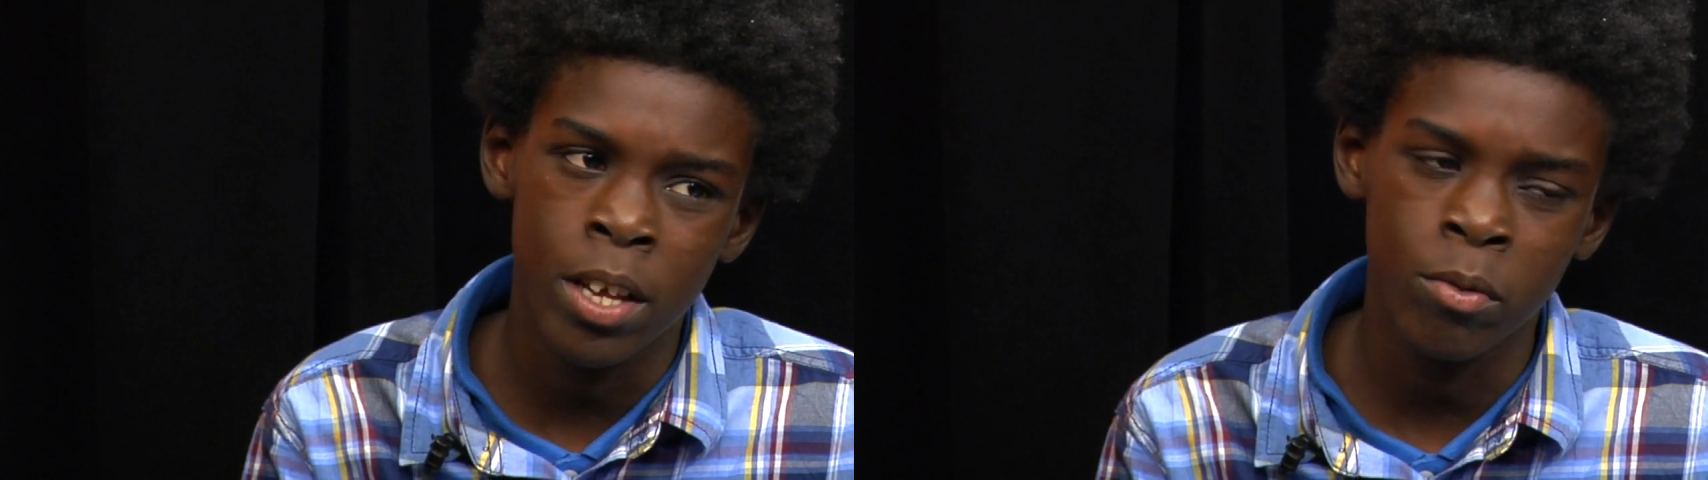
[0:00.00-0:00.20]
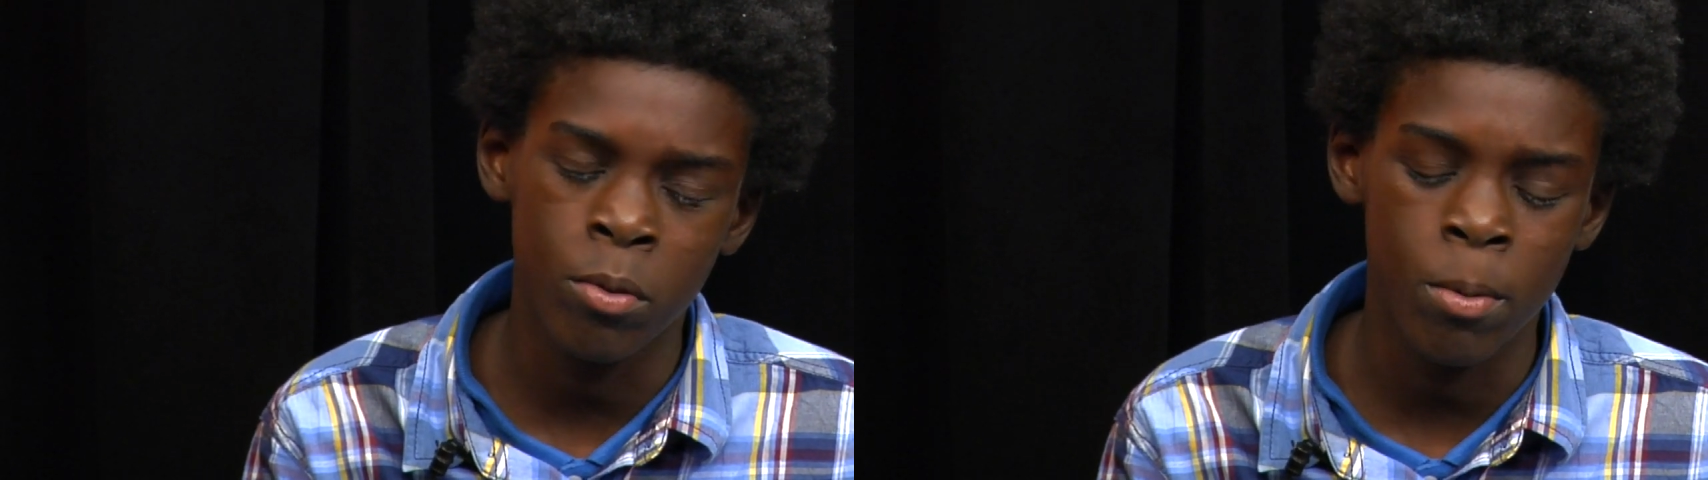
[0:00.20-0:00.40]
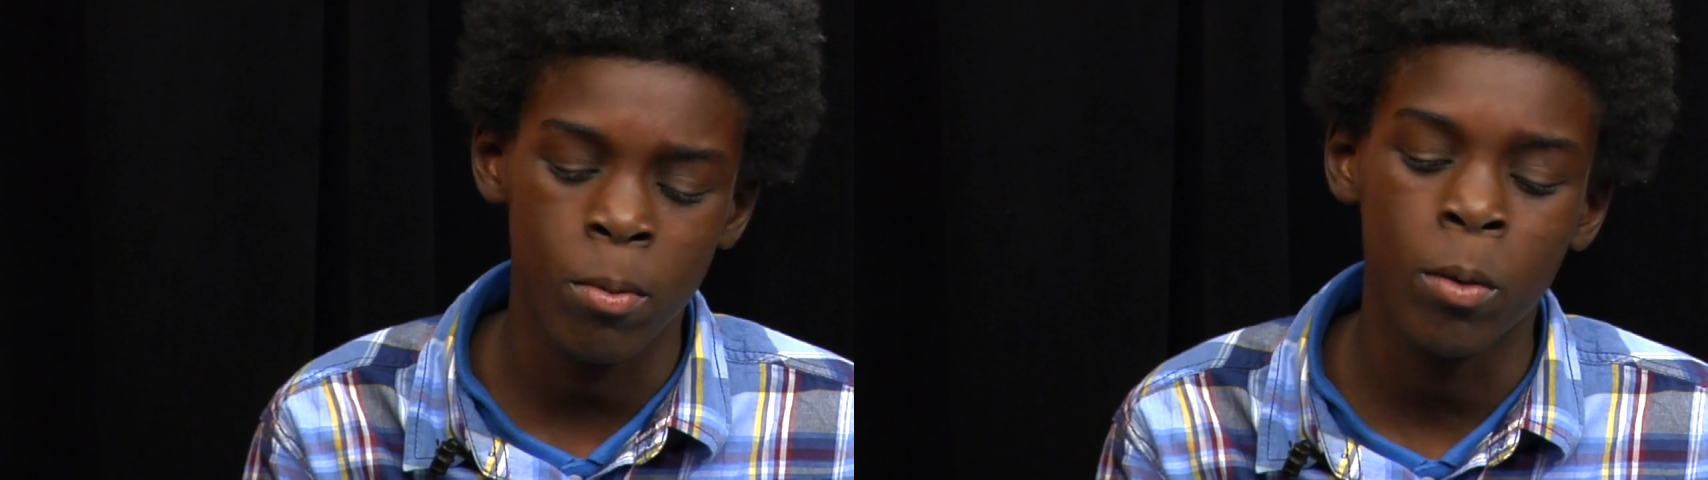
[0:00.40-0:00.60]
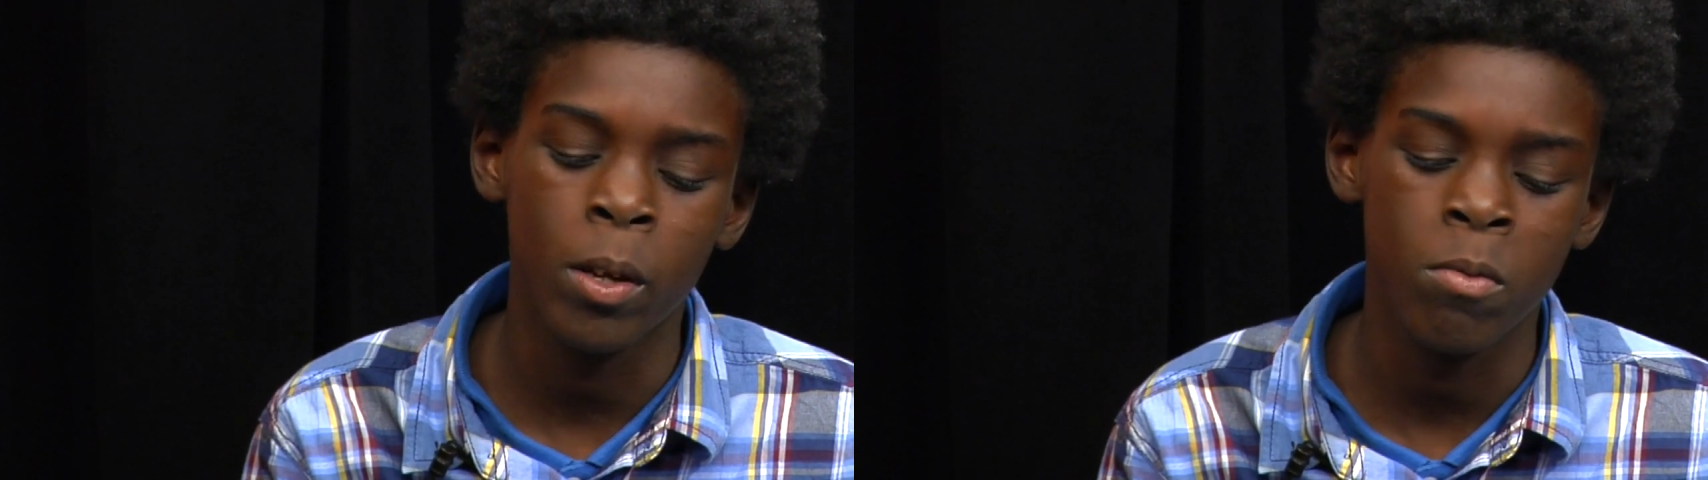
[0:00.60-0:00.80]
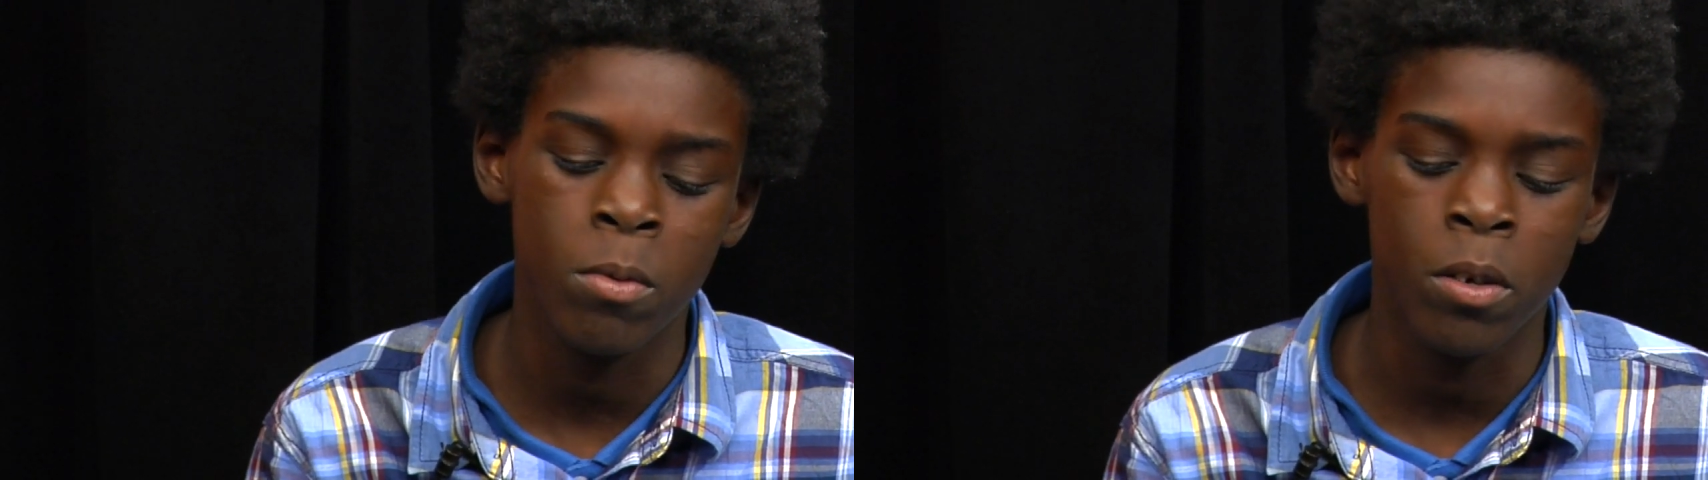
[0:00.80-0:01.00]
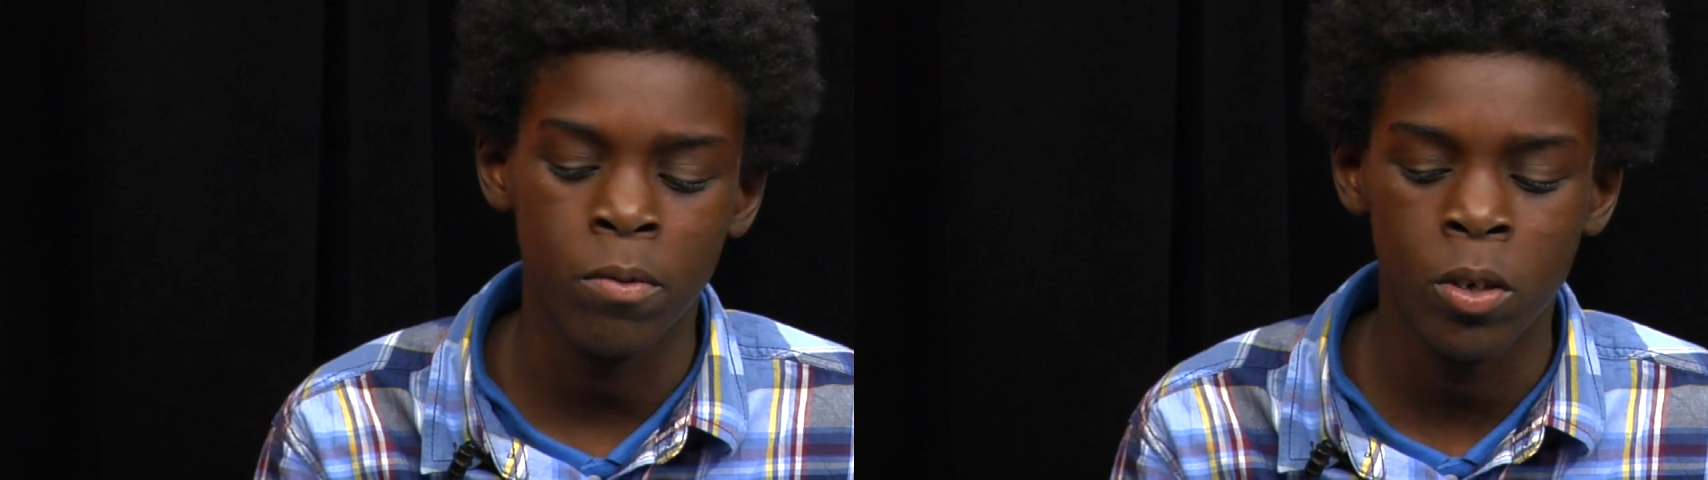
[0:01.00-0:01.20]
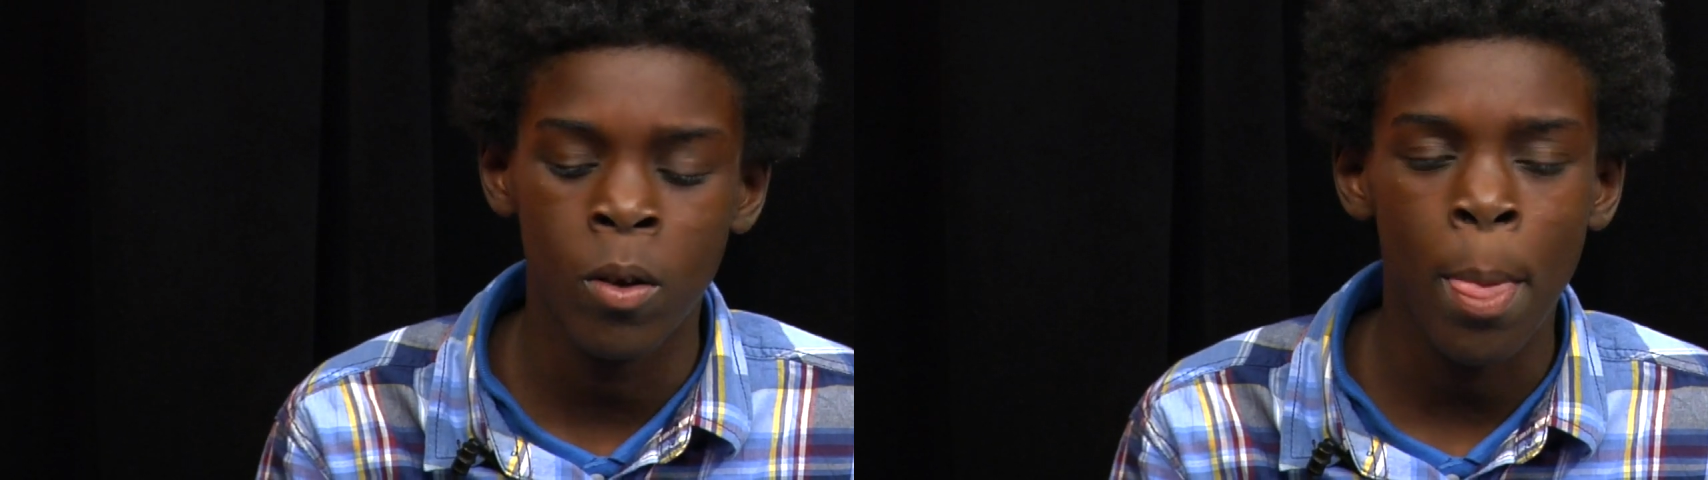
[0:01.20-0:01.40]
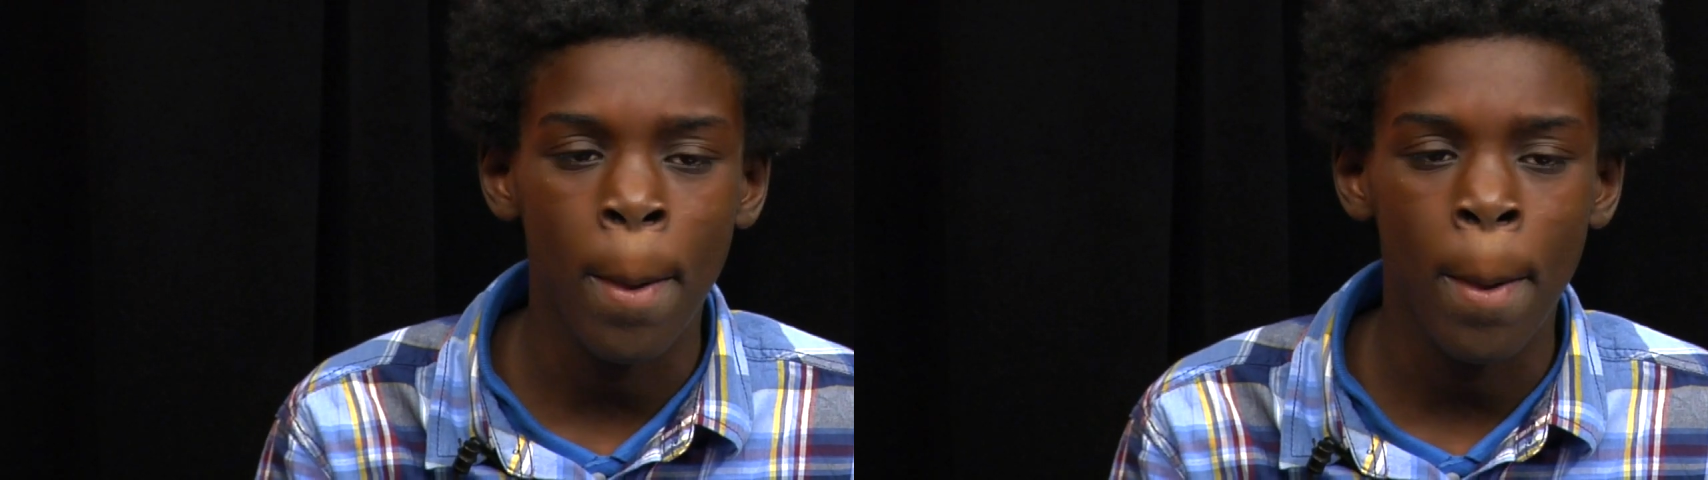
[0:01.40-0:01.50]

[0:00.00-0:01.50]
That's when my mom giving me the phone.